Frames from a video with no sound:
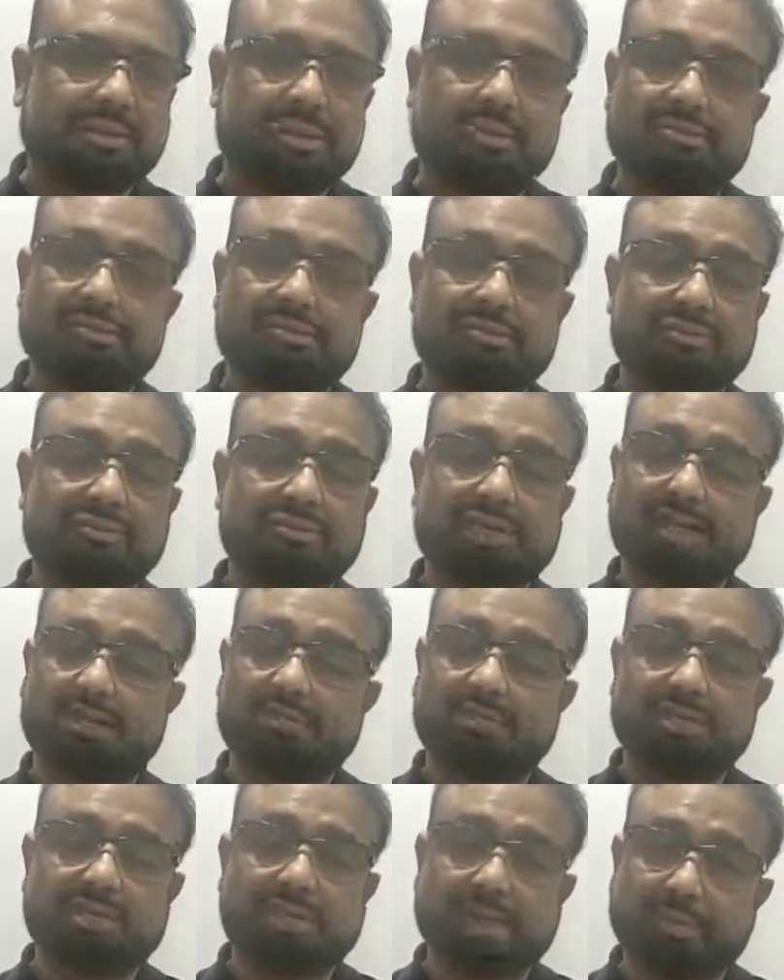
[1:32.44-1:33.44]
I'm very
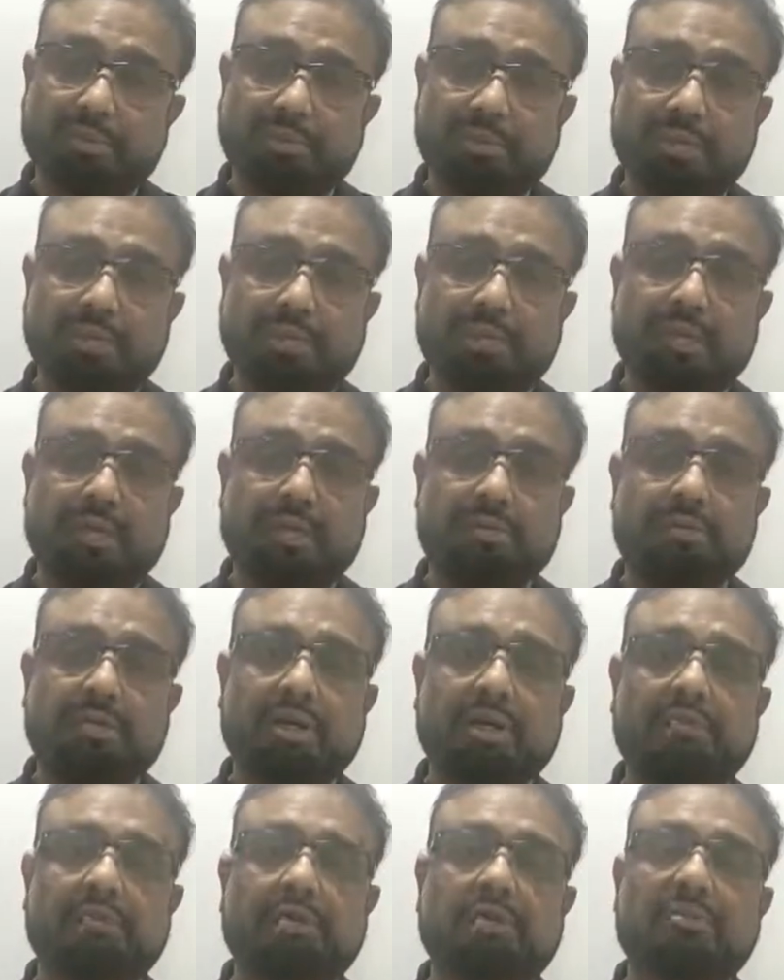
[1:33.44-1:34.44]
much happy that
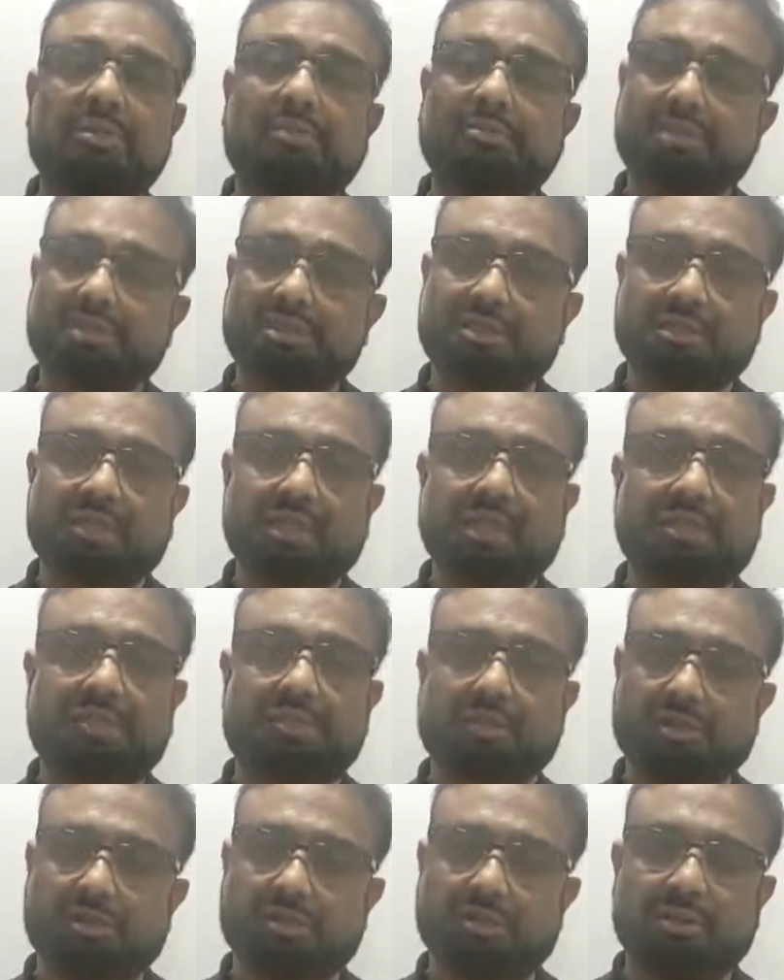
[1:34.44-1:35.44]
my problem is get
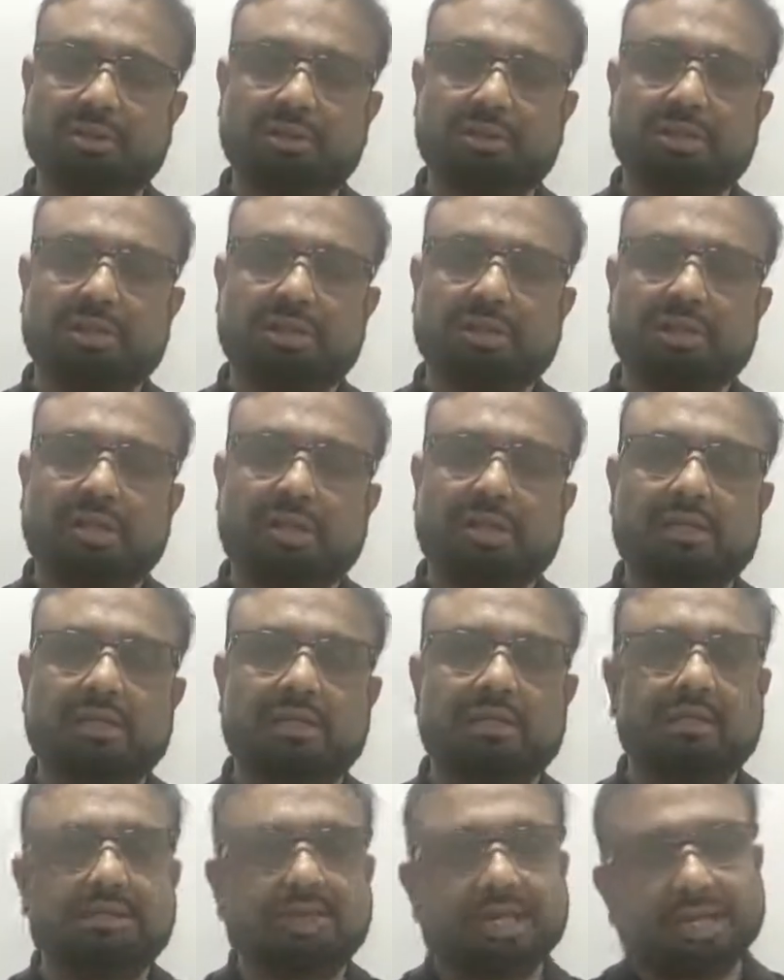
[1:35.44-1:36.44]
solved
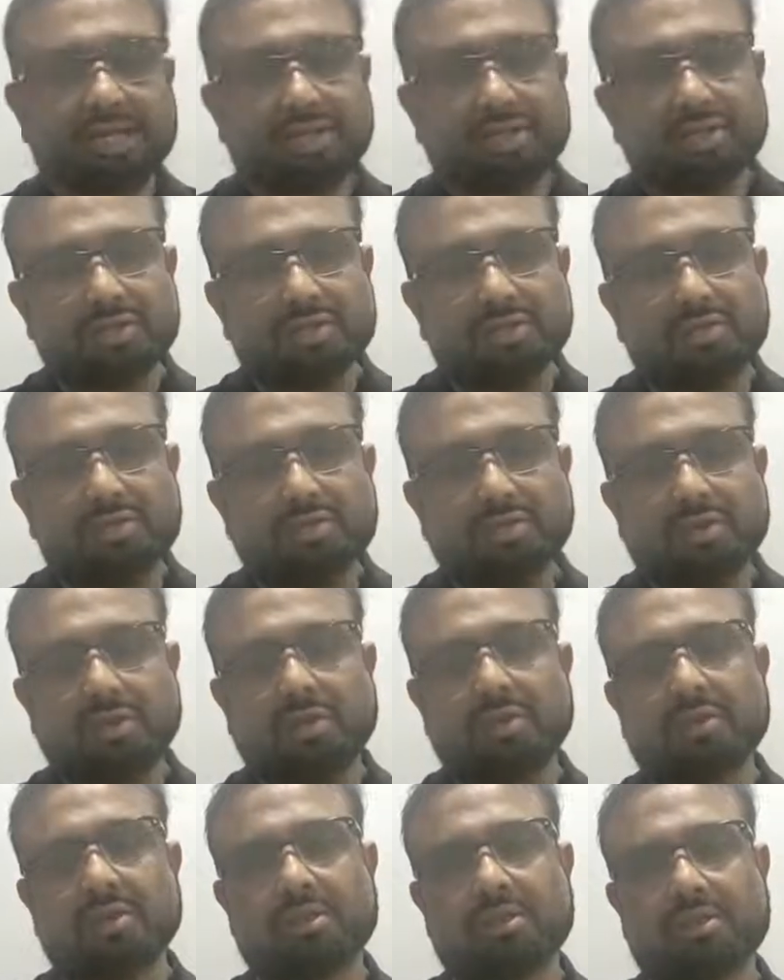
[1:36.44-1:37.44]
and thanks to
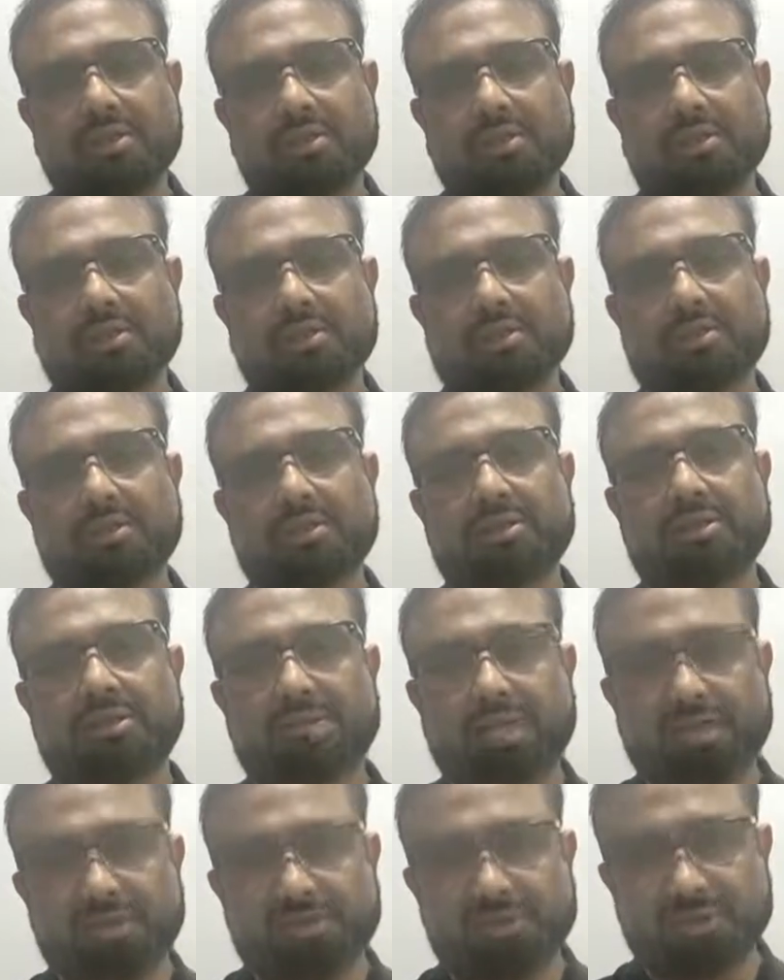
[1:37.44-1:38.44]
all the
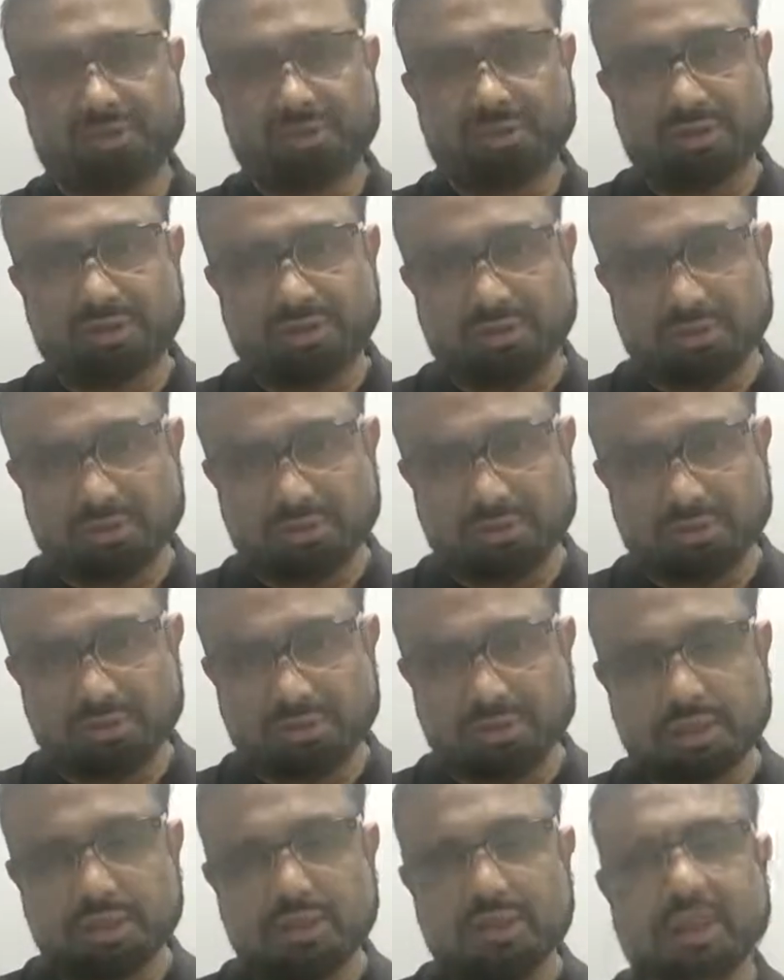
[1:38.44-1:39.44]
staff of the
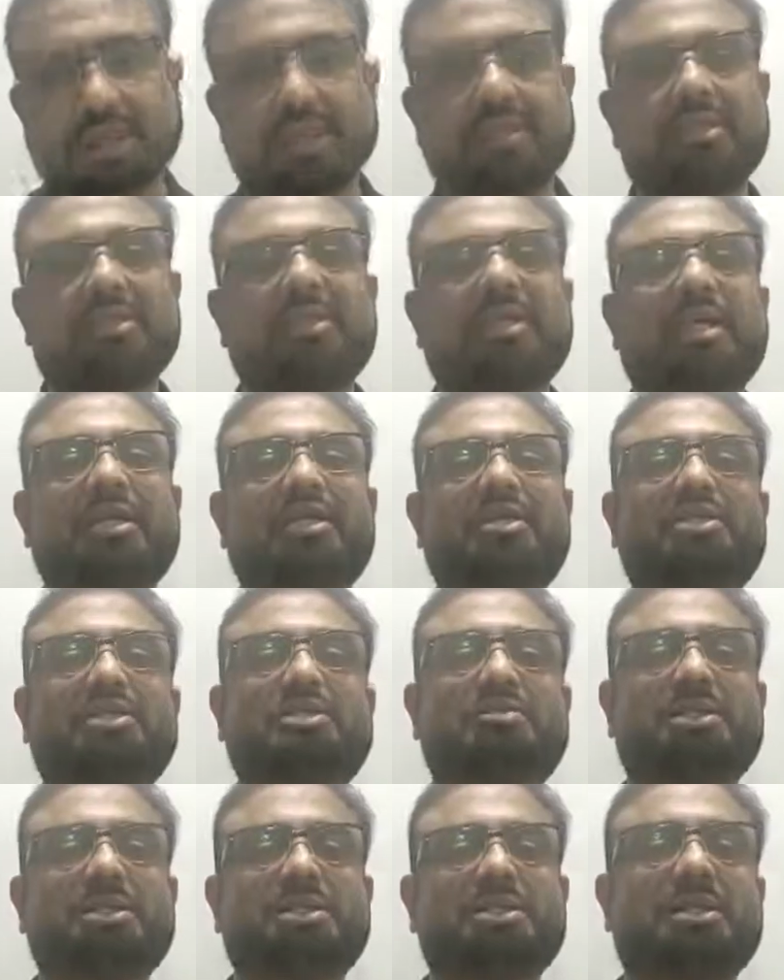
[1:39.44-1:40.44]
hospital and thanks
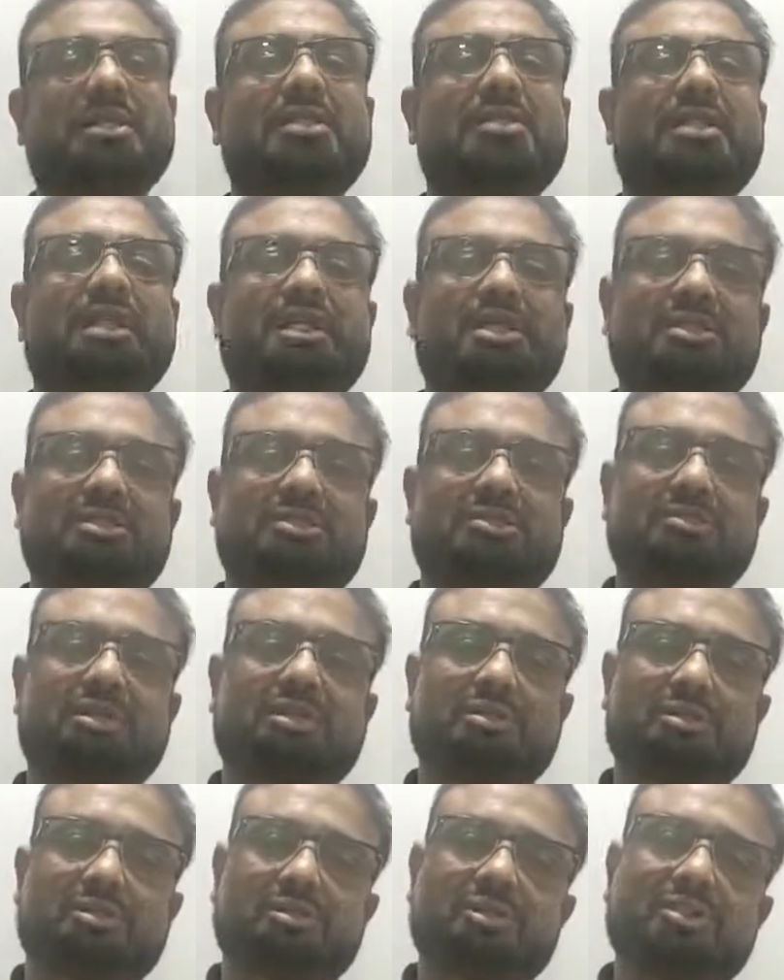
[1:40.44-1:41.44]
special thanks to
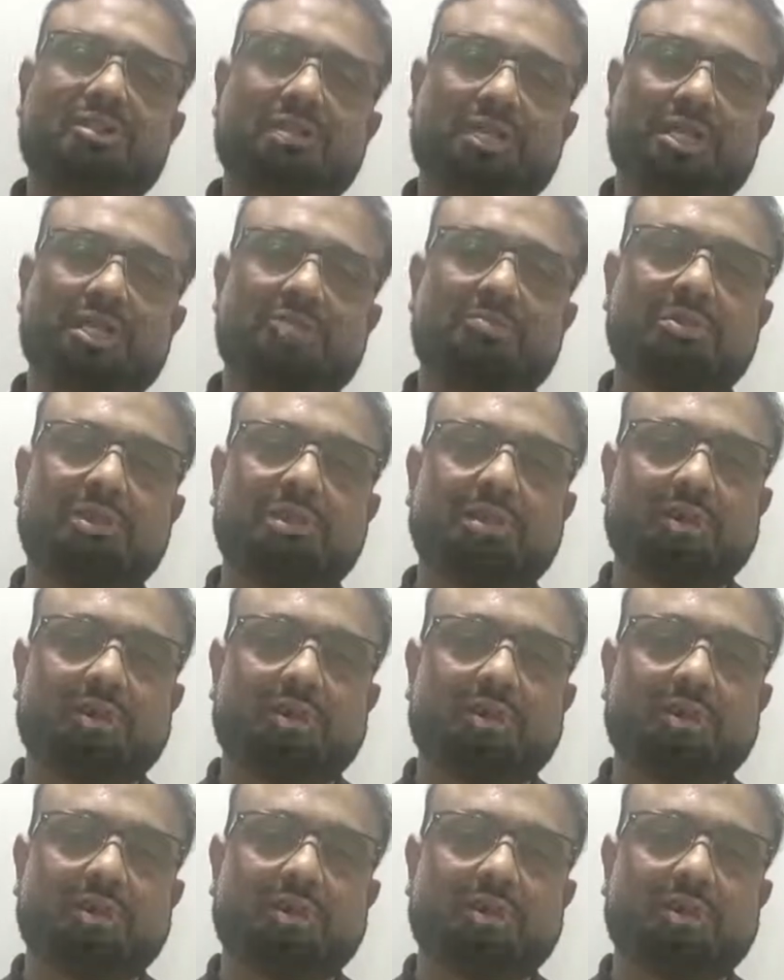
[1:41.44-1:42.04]
Dr. Yogesh P.